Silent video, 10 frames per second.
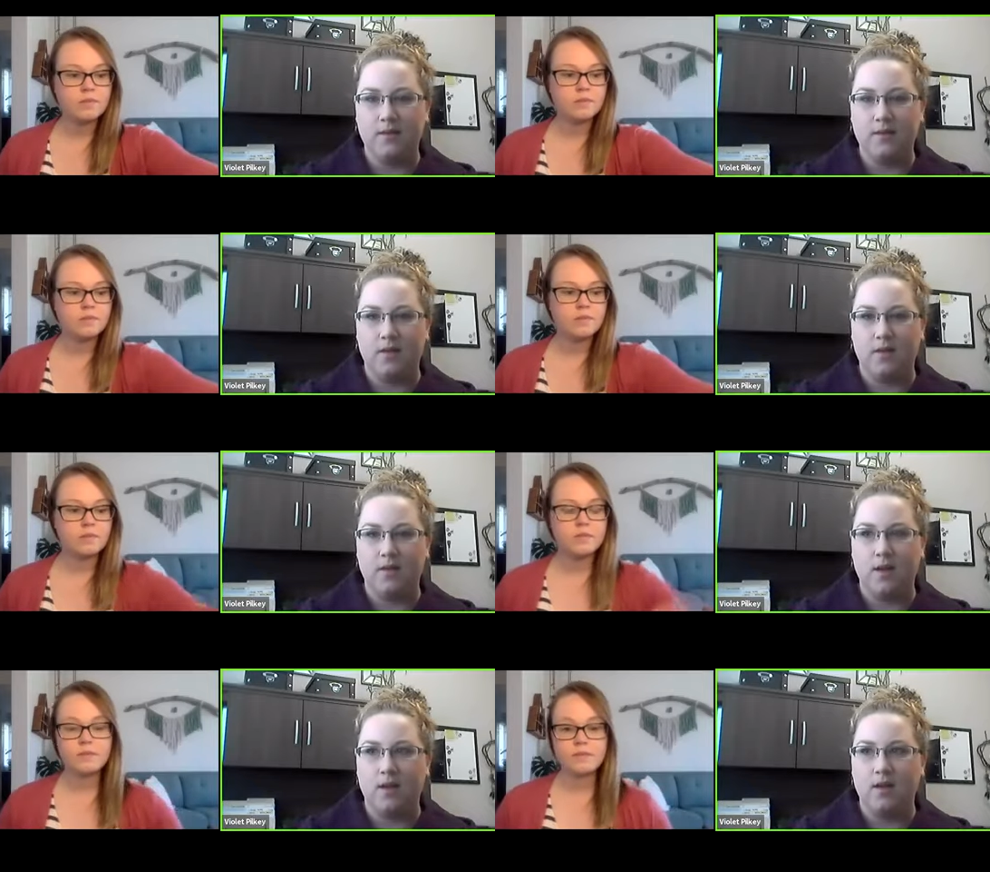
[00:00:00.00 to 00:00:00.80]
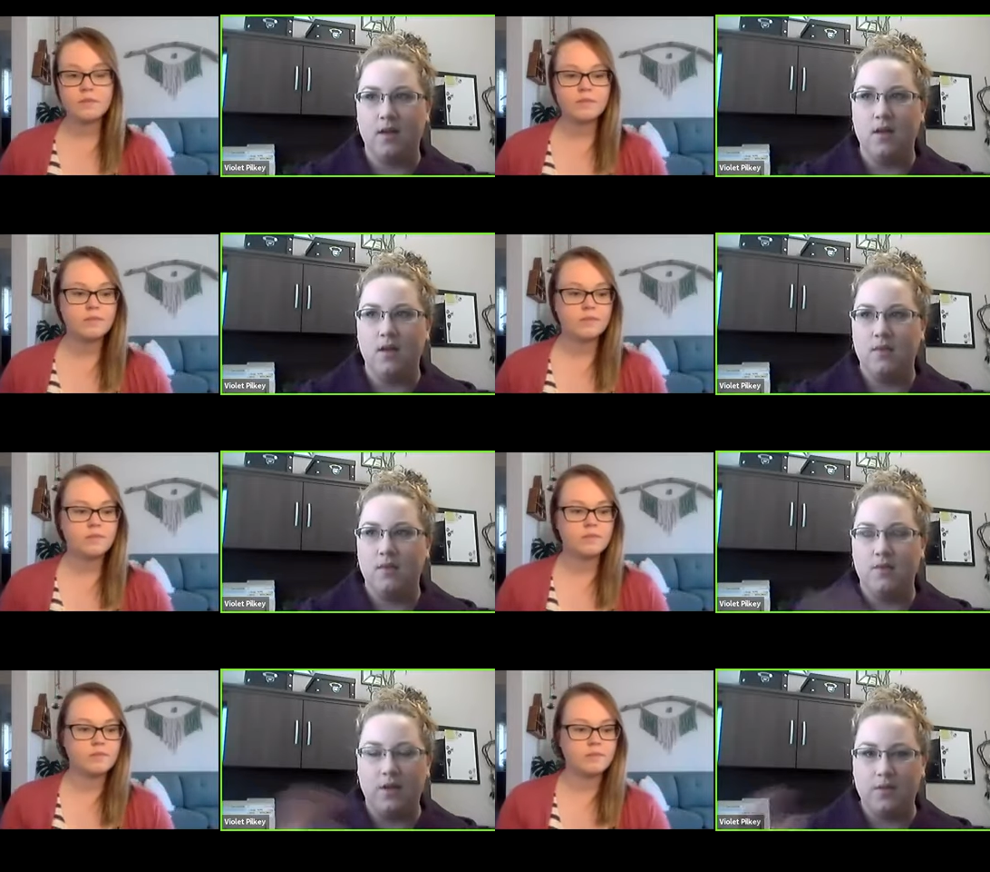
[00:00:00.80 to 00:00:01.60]
Speaker 1: I felt like
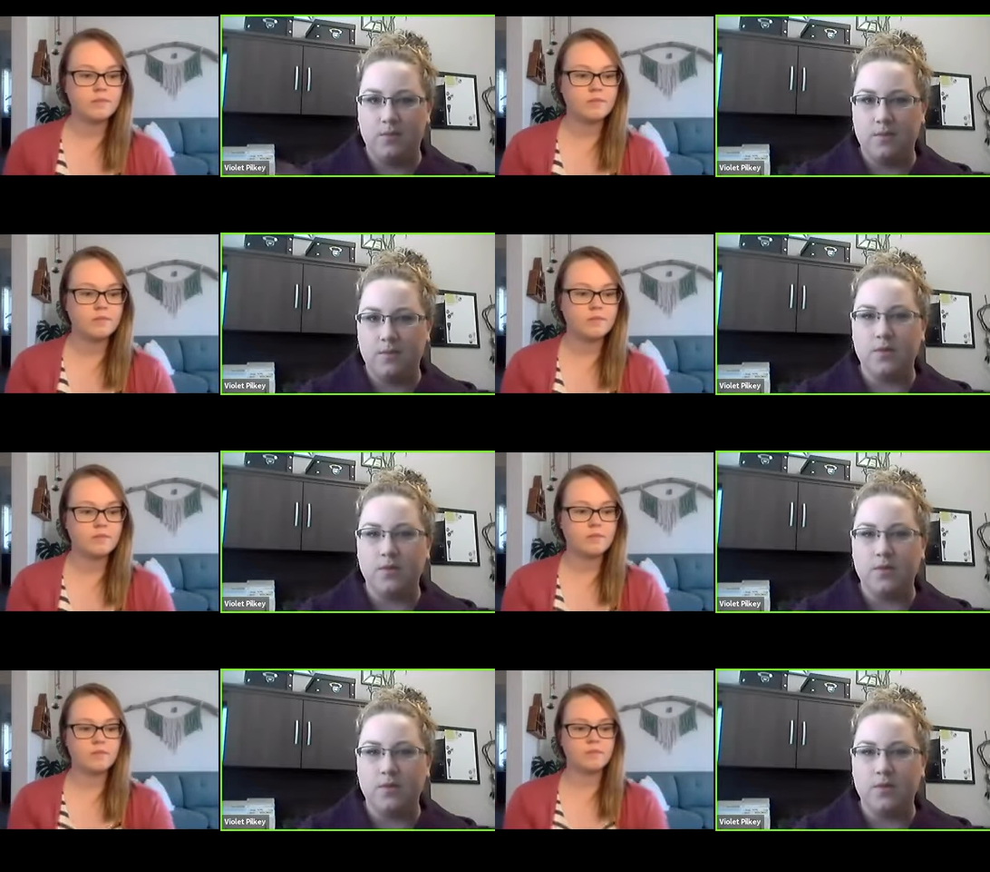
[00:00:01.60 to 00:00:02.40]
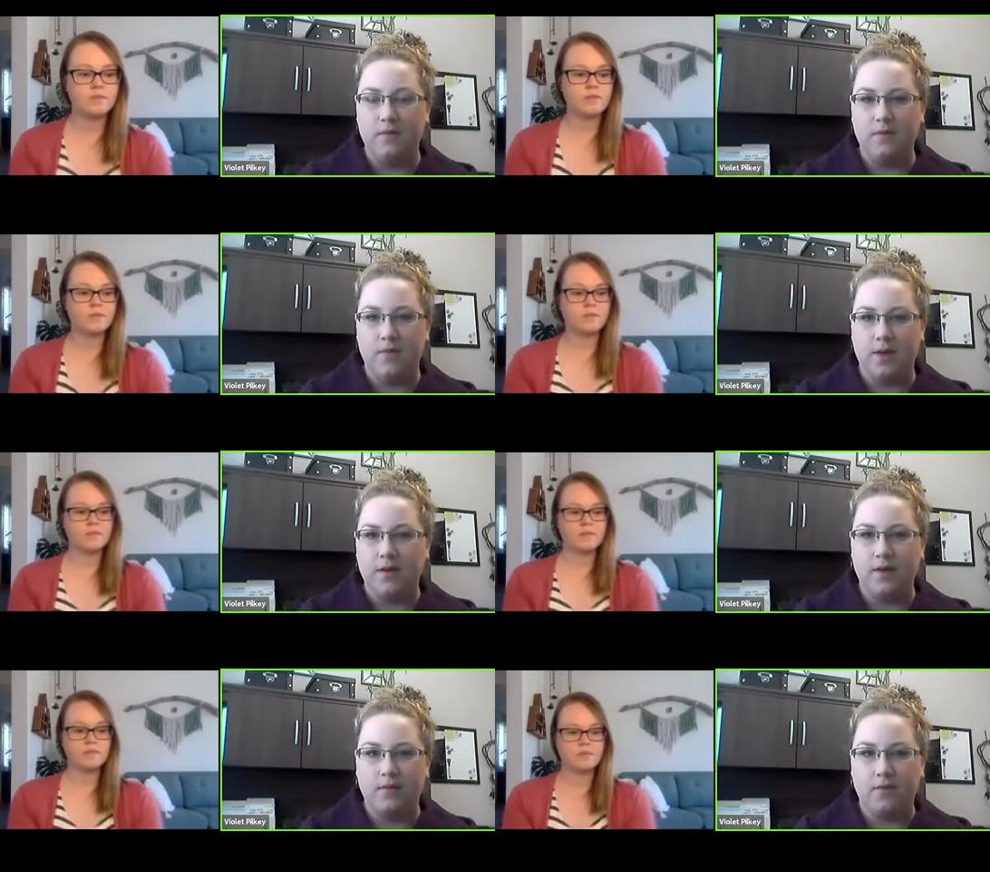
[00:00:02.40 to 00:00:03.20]
things were supposed to be
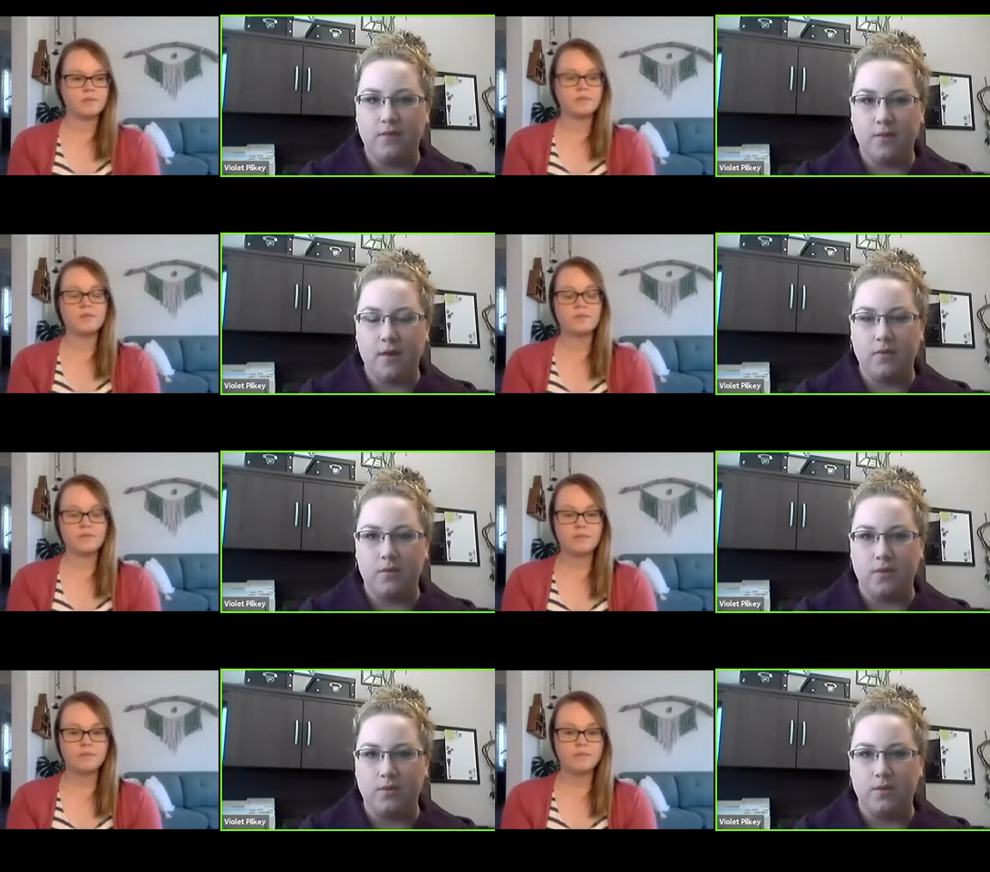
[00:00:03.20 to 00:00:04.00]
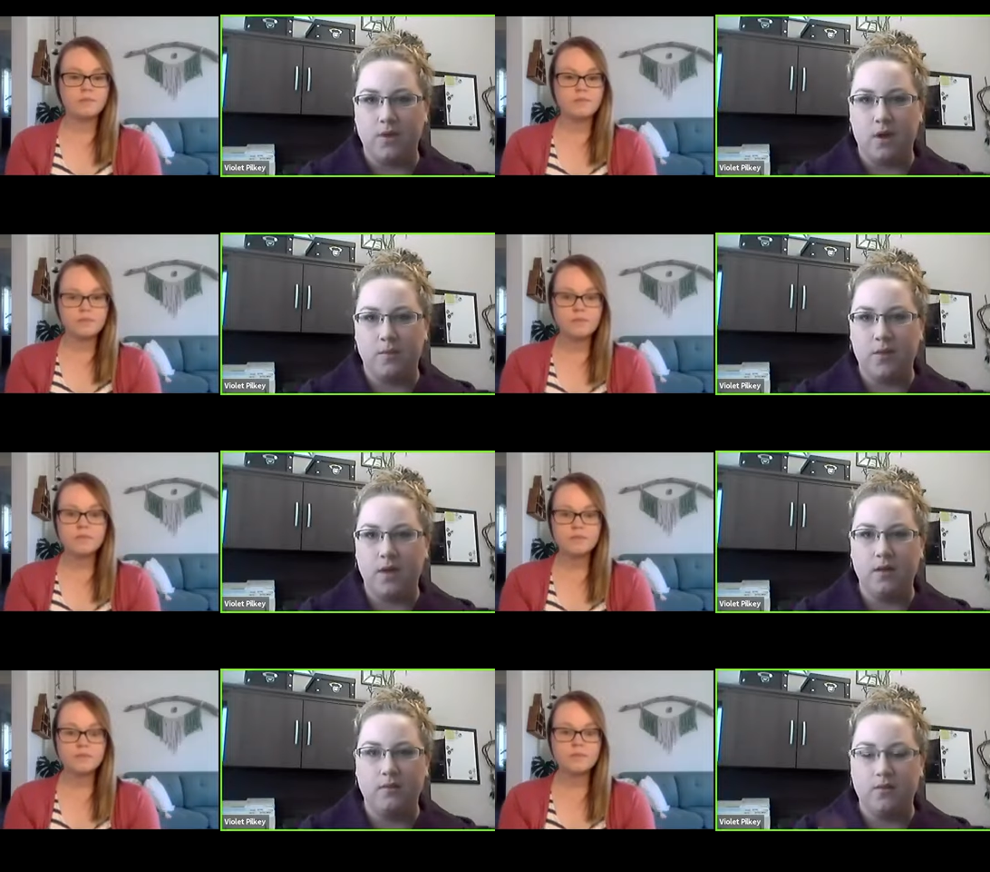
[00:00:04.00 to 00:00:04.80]
very different from how the world was
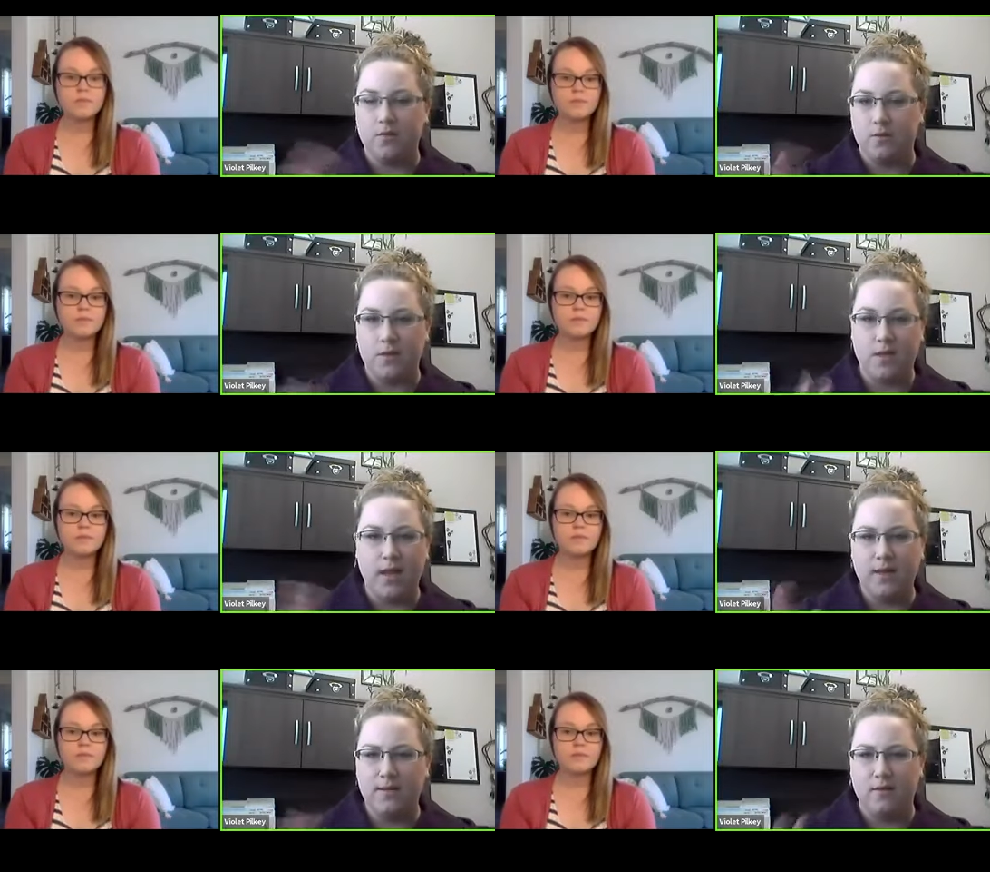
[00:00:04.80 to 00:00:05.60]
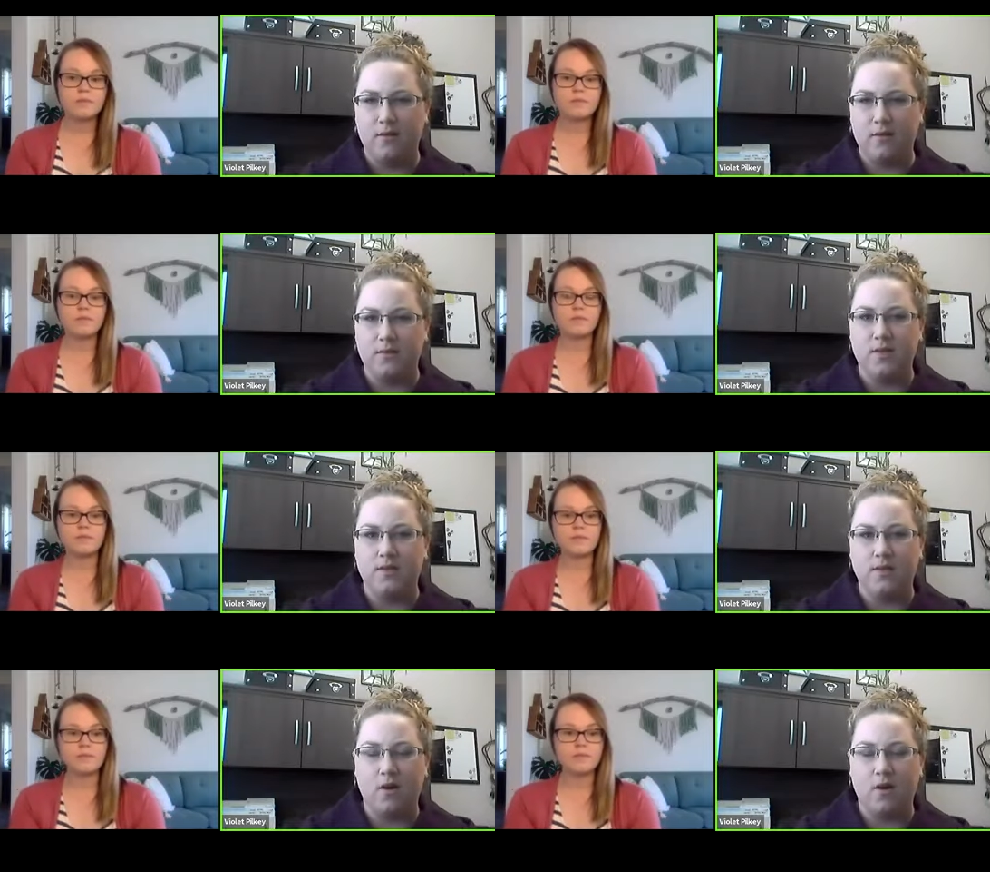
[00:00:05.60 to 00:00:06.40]
operating. There's so much hate and all of
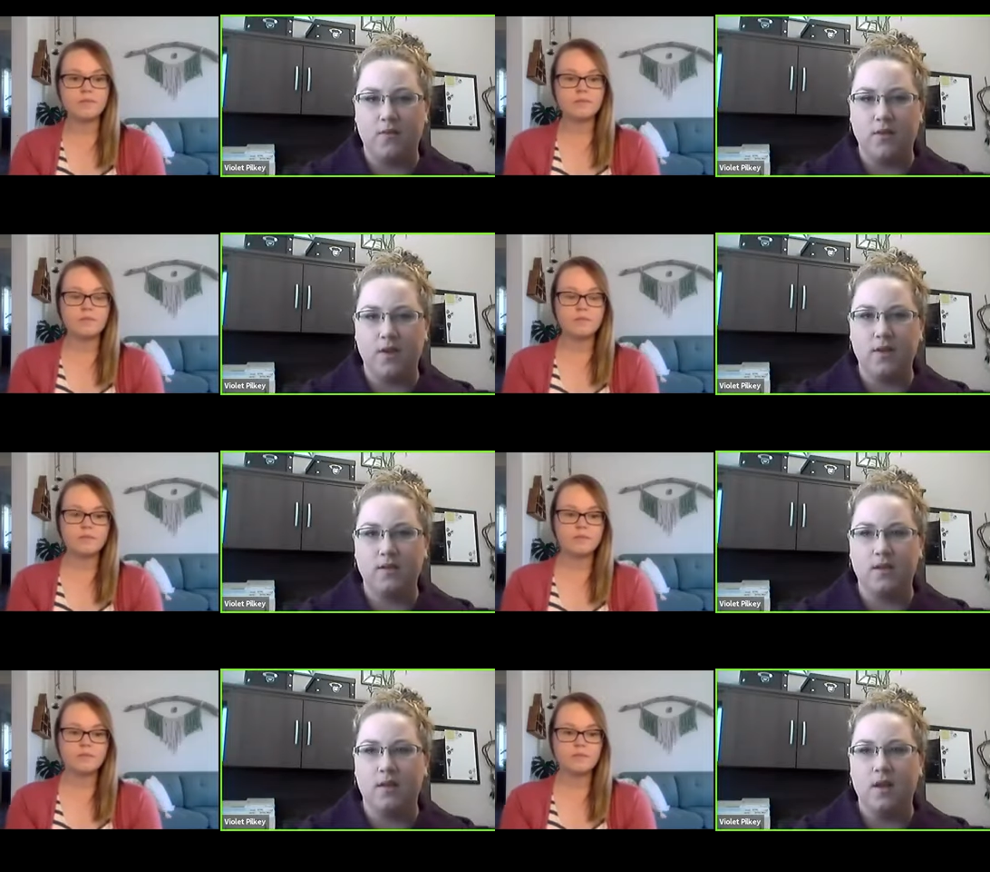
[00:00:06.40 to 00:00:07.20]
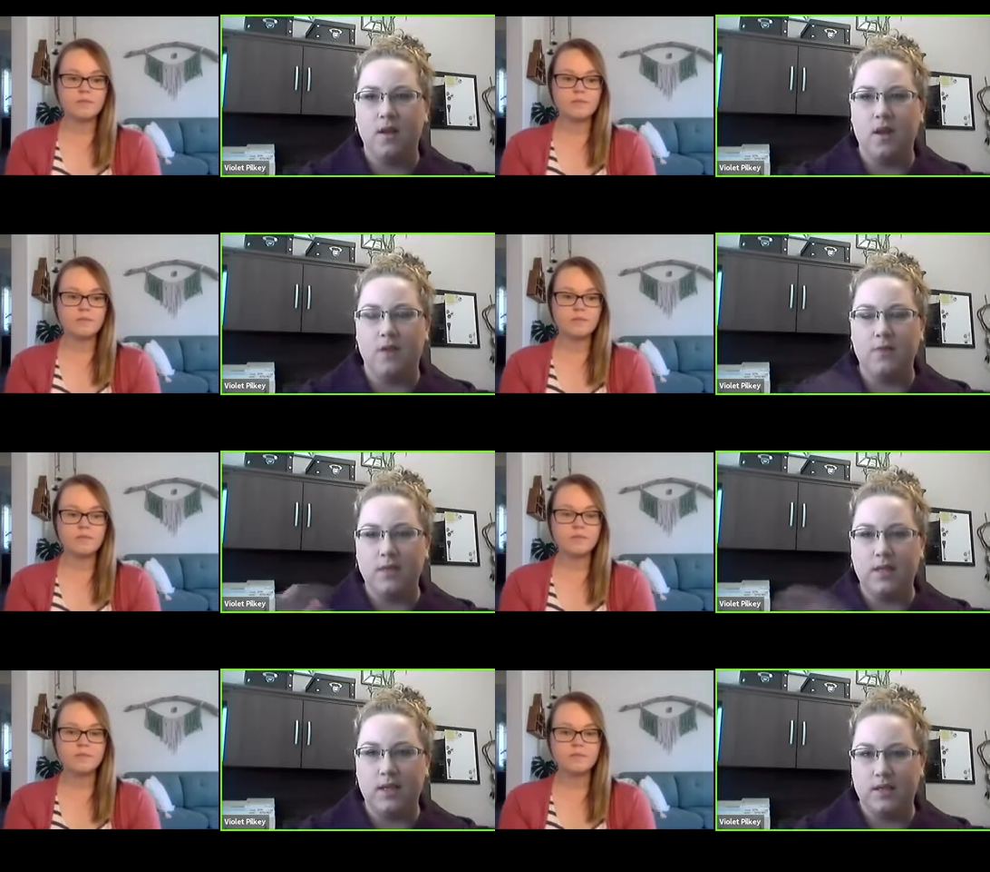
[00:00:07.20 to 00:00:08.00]
these awful things. And I really
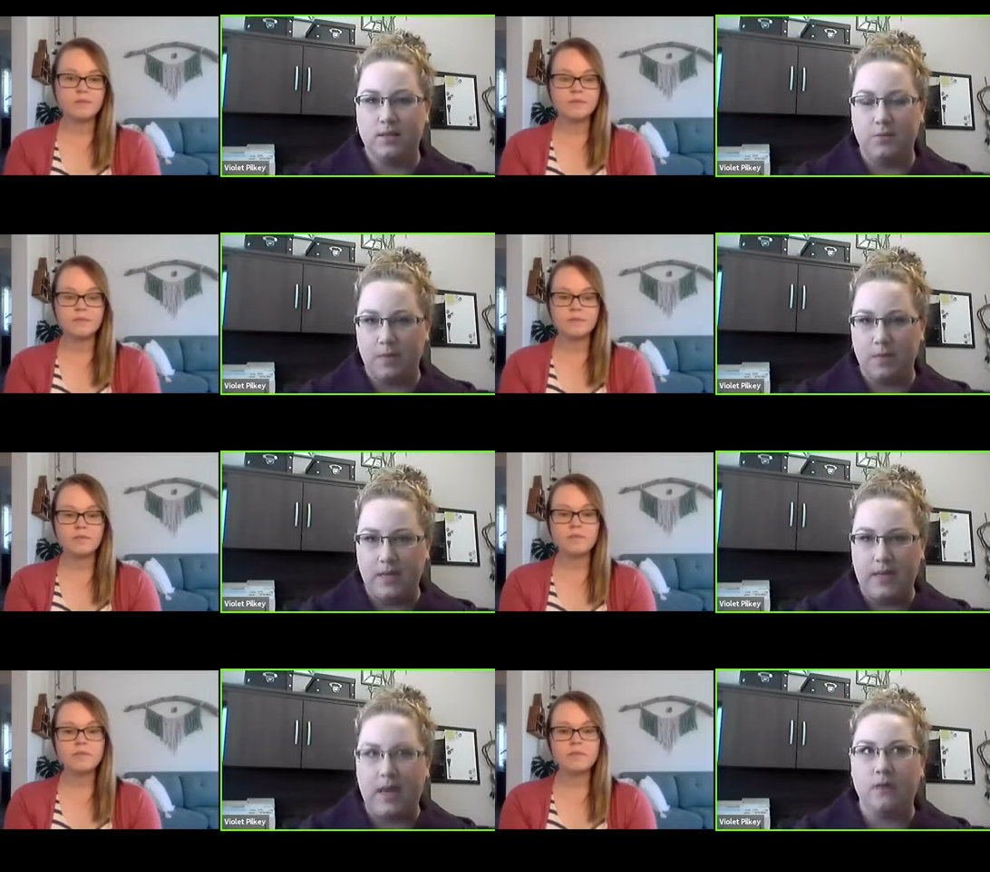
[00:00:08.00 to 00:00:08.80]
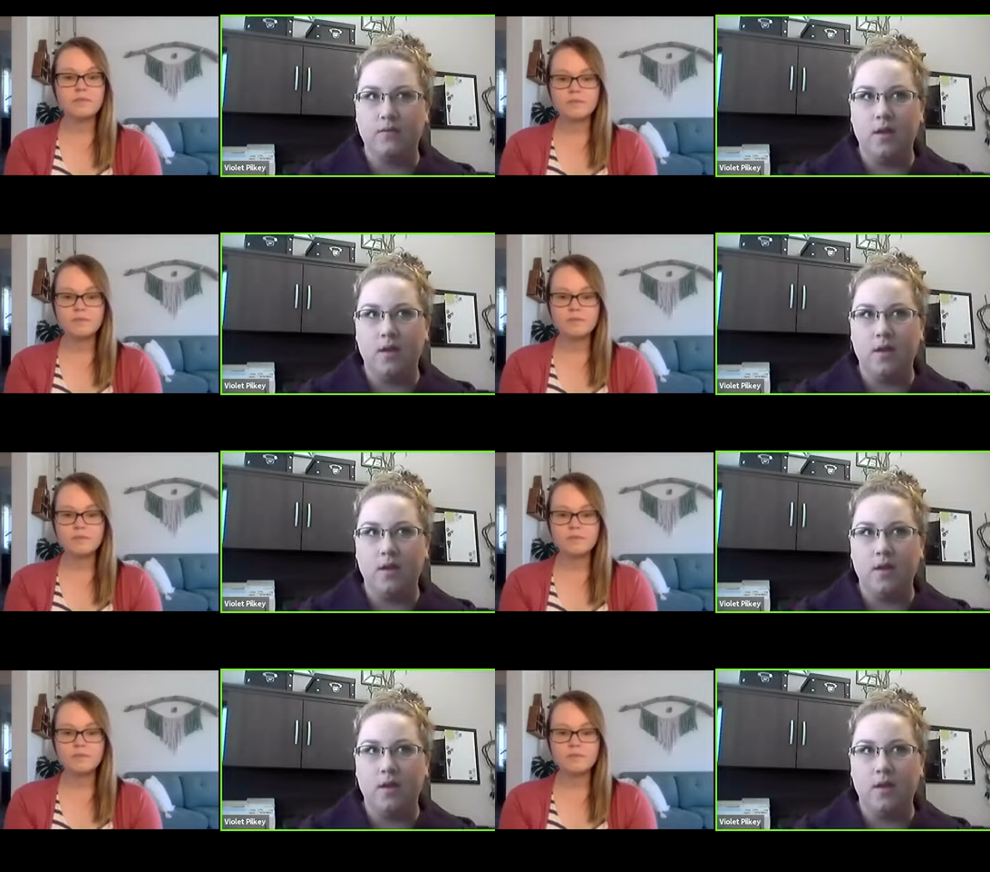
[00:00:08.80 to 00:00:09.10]
let it bring me down.